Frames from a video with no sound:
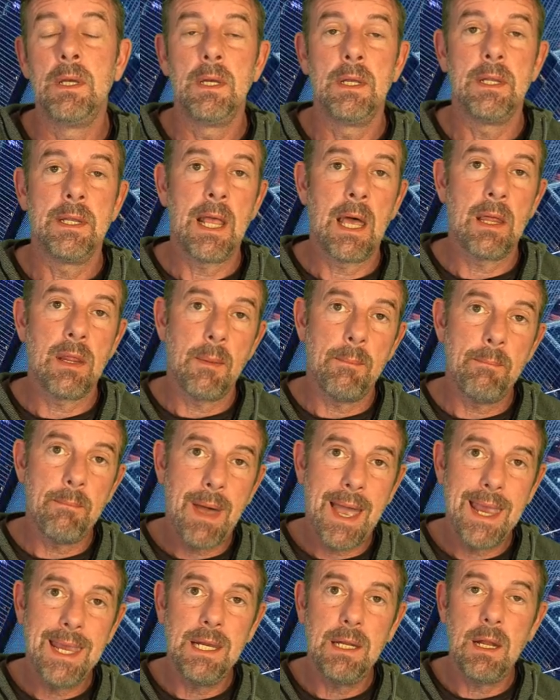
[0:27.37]
Now the
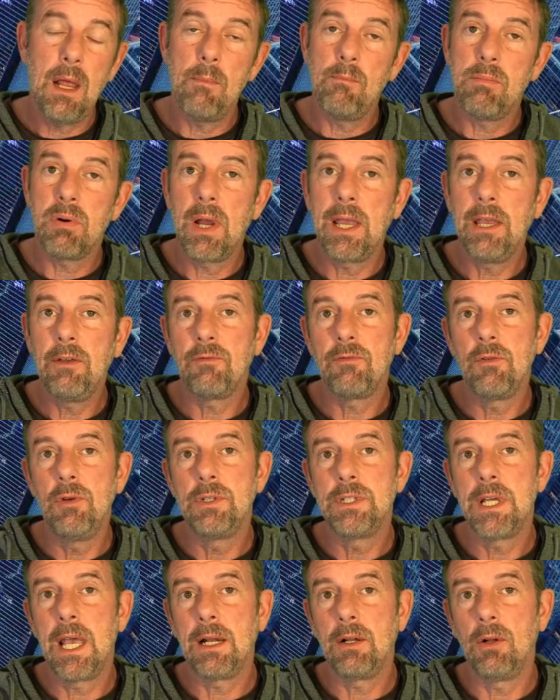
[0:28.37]
main breakthrough
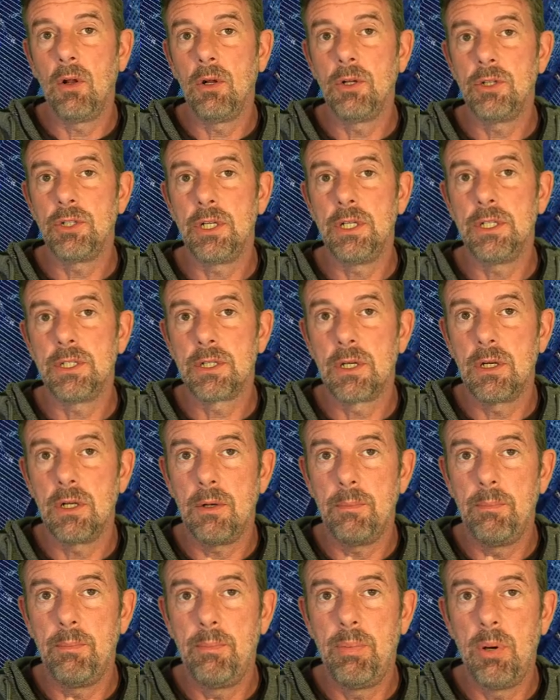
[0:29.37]
technology that's going to
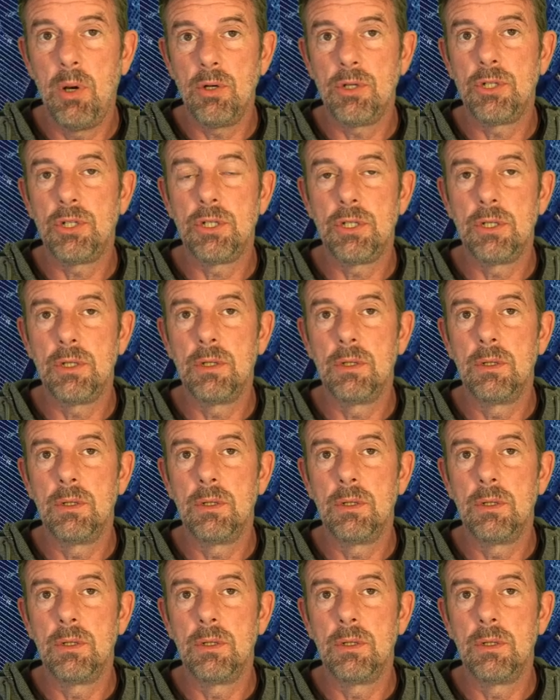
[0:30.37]
push